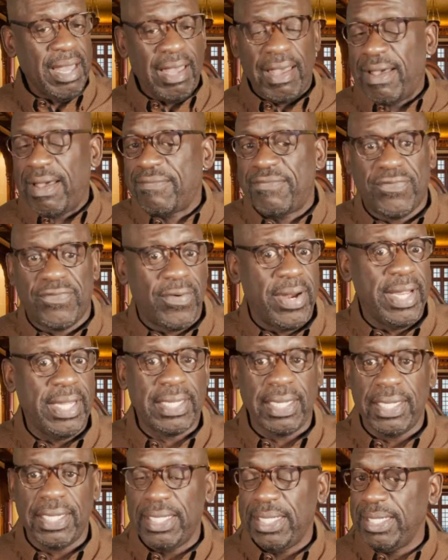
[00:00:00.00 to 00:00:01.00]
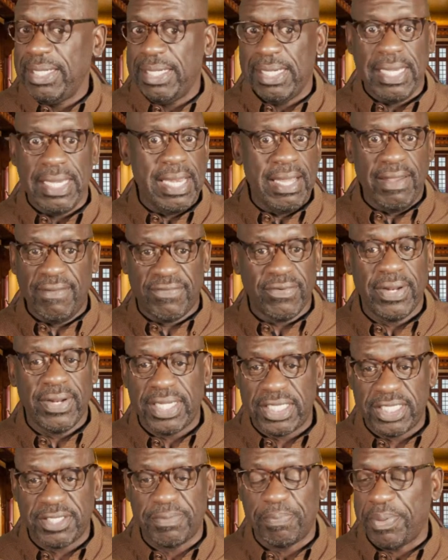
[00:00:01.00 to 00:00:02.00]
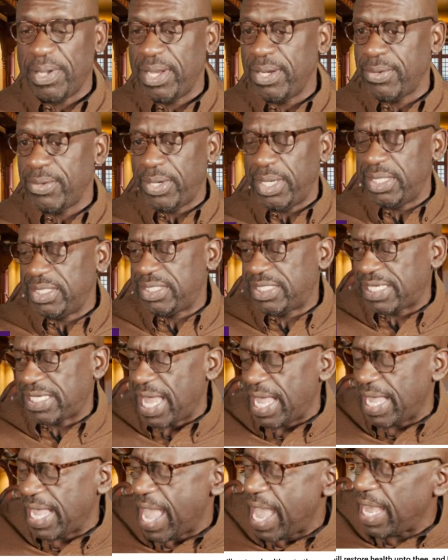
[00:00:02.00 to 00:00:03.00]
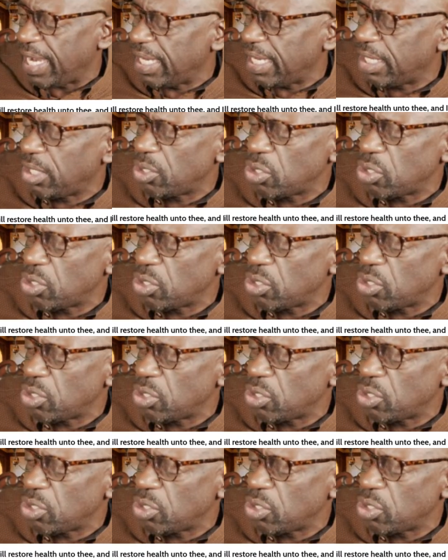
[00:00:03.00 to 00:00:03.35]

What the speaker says: I frankly never experienced. Sciatic